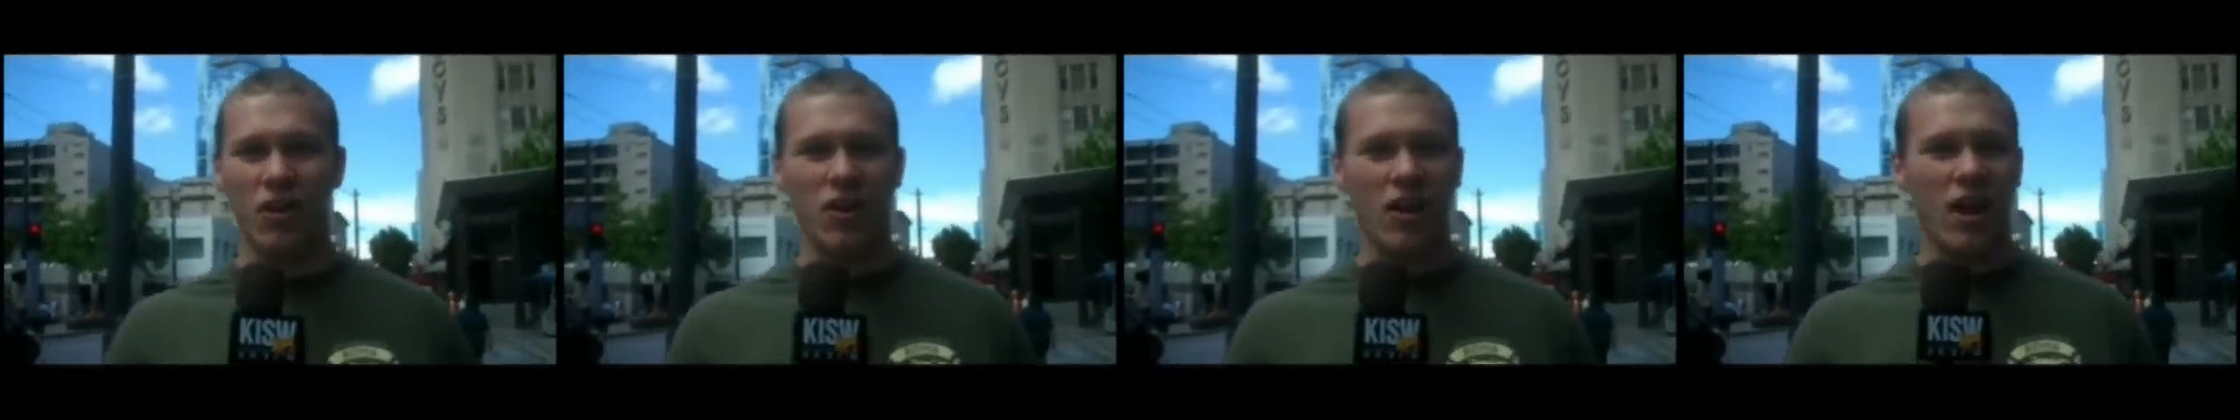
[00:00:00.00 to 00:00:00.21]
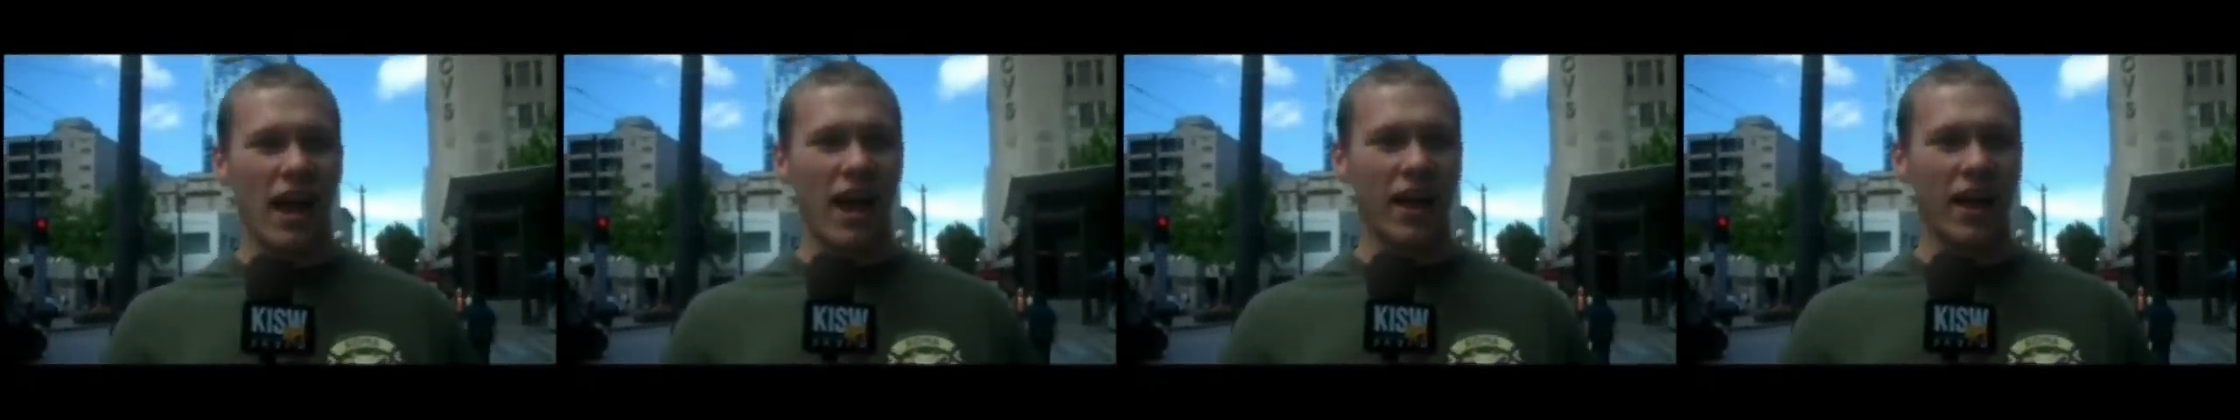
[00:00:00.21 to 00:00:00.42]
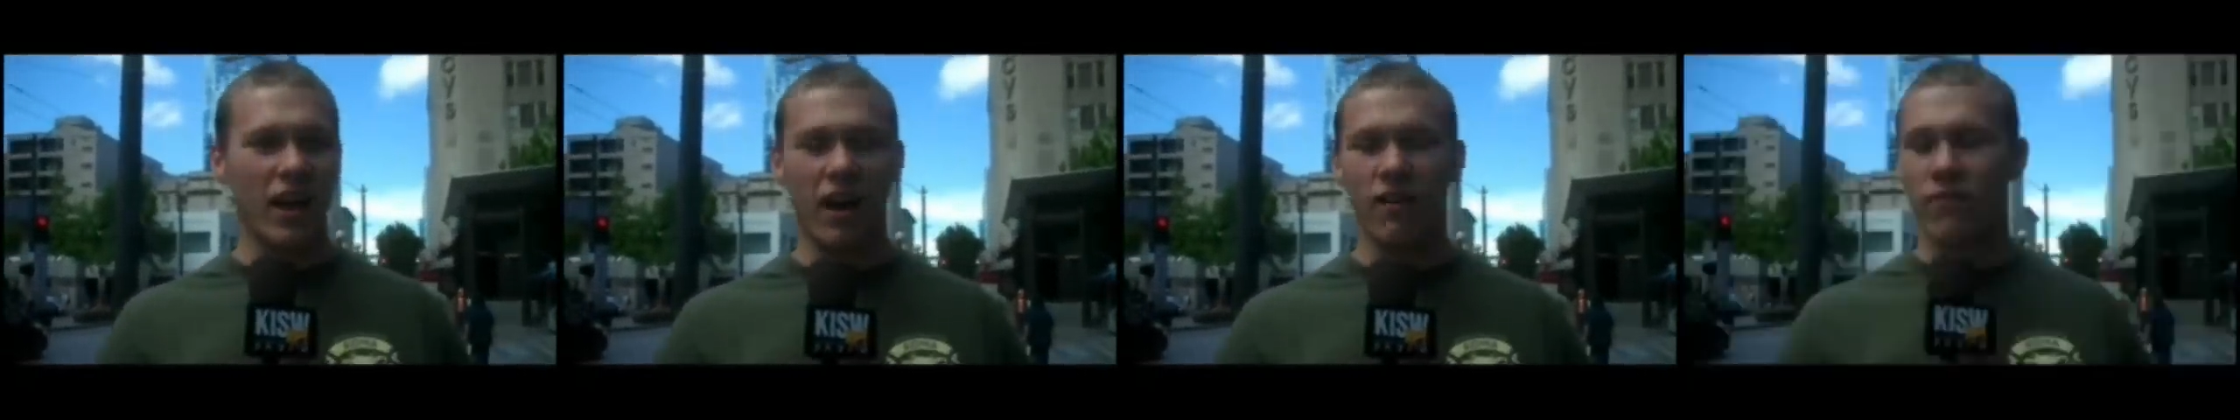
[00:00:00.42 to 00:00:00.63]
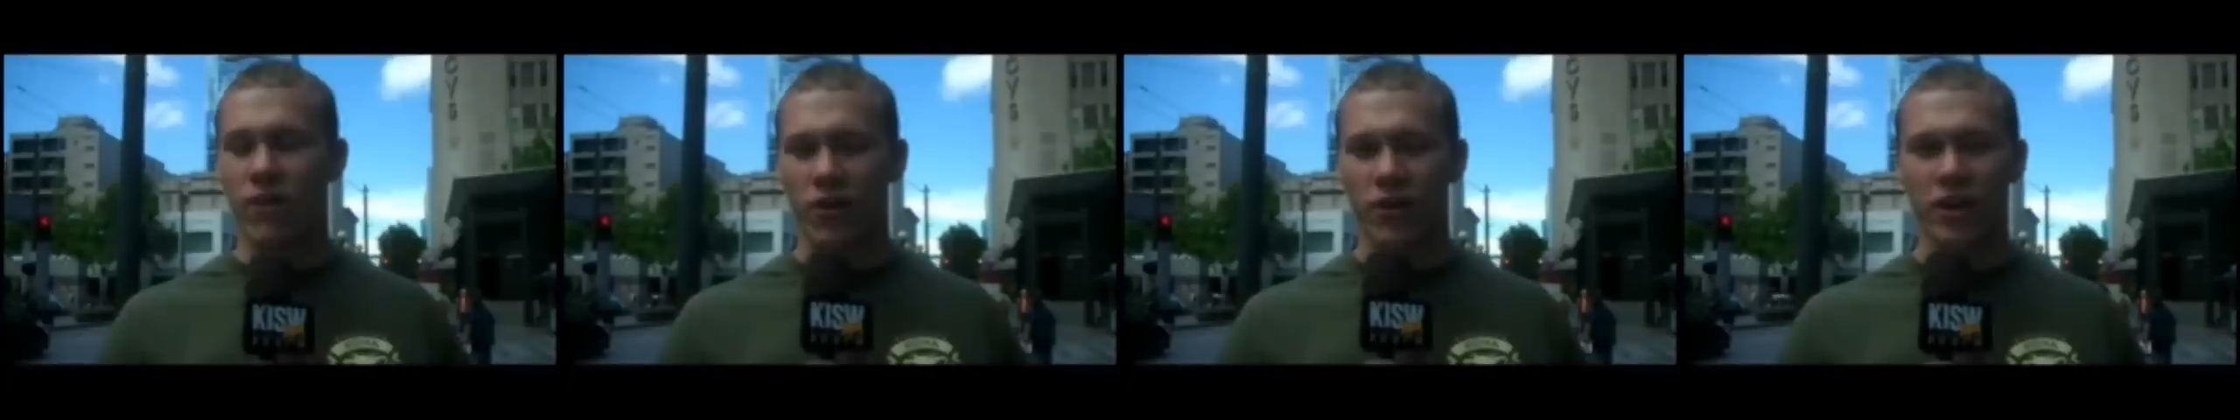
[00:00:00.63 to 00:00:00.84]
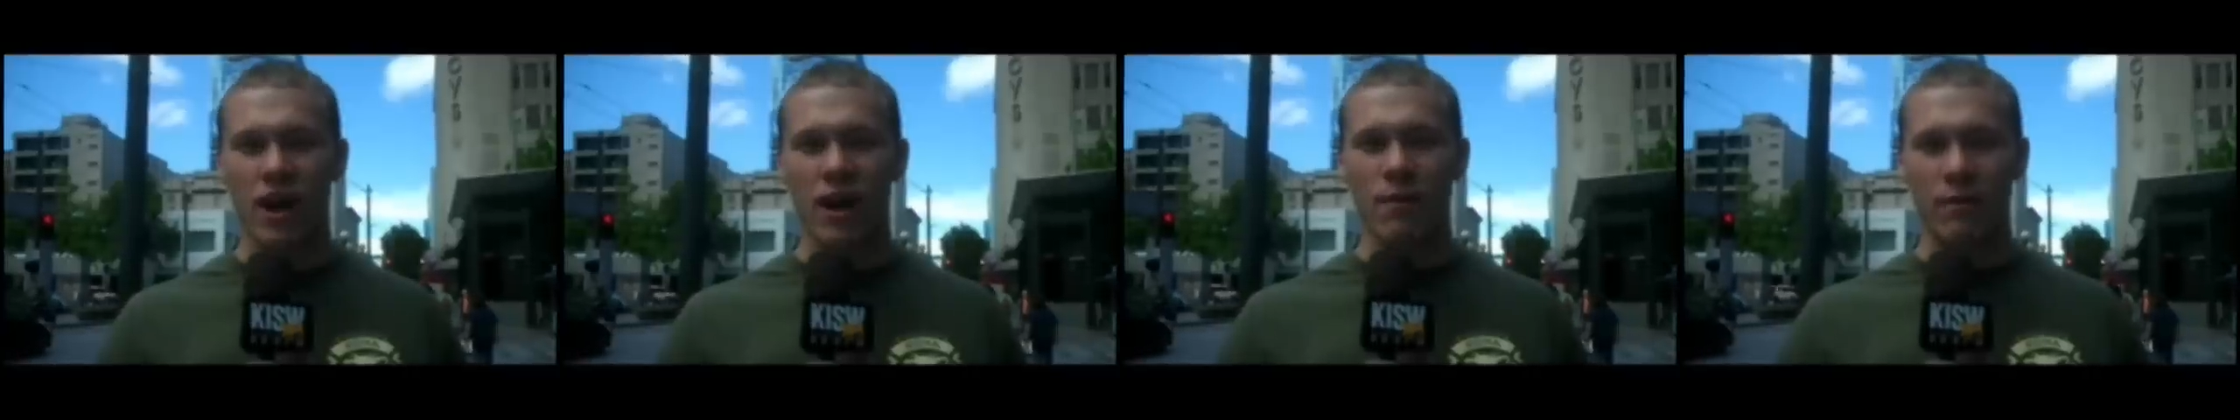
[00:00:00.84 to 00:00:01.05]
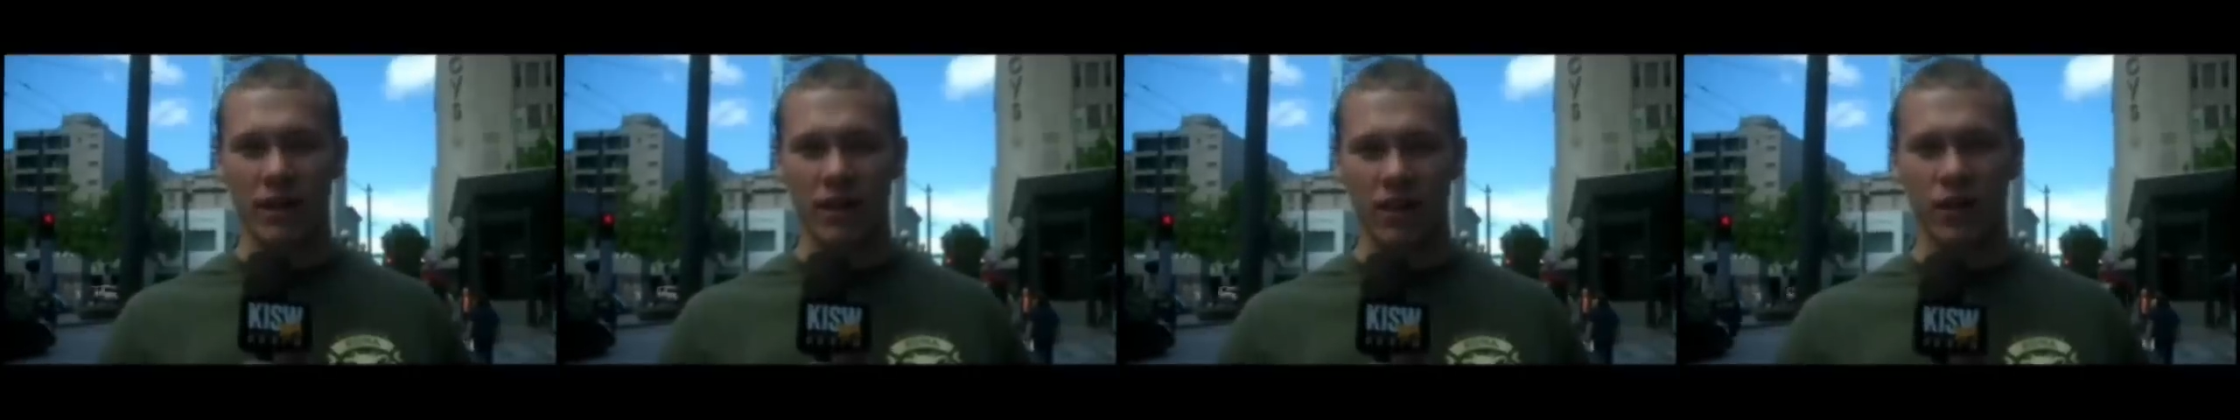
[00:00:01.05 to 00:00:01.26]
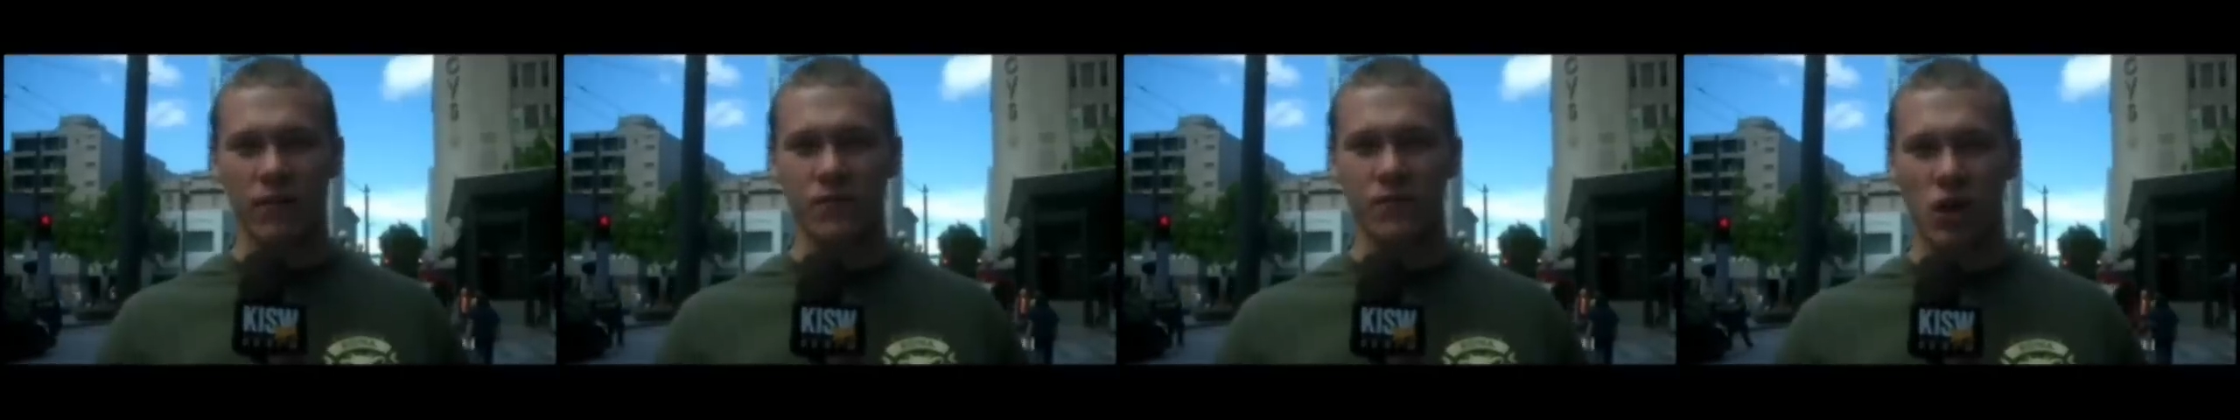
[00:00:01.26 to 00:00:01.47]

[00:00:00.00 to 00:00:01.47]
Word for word: and I've already got my lift